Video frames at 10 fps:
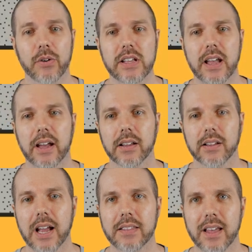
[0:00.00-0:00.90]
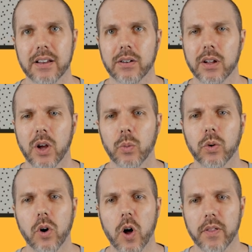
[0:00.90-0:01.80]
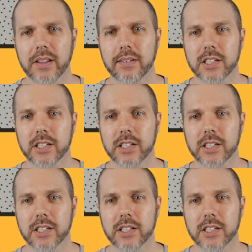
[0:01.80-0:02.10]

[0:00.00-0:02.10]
30k, and then we'll call things here,